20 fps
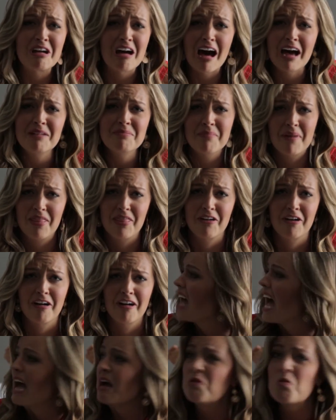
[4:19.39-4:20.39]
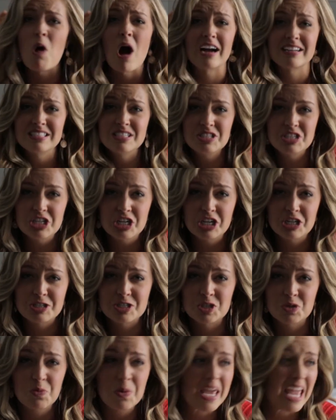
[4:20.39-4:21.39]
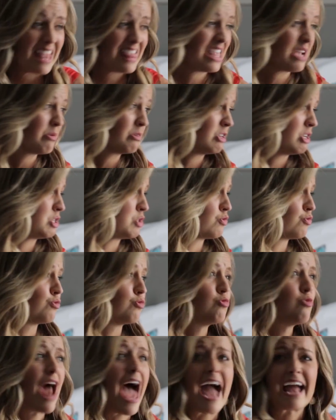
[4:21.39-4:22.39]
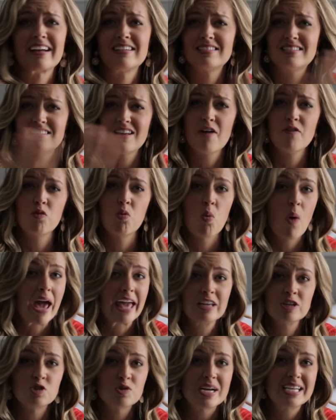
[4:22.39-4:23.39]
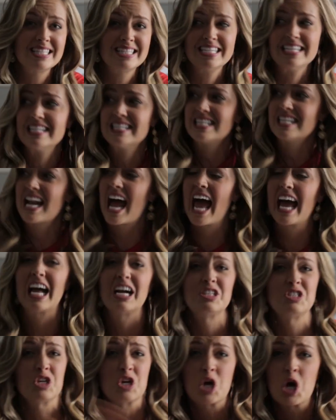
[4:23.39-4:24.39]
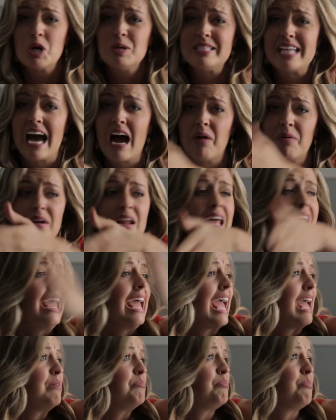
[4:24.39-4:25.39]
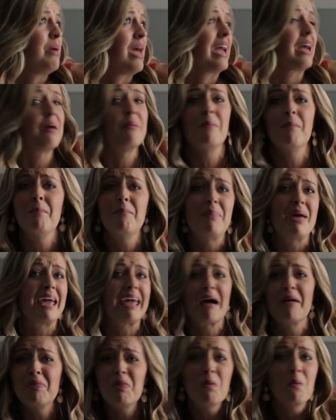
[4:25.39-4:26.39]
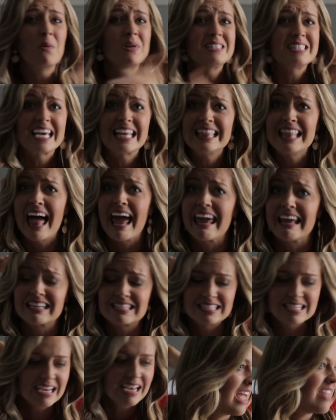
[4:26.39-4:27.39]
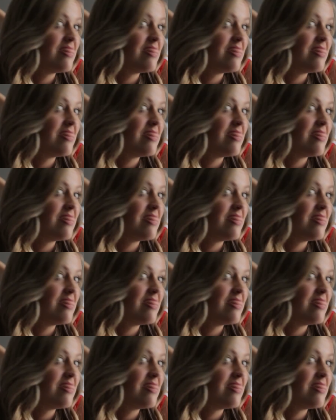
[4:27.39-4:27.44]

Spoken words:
godmother. I walked into her suite and there were just racks of white dresses and I got to go down and pick out the ones I liked.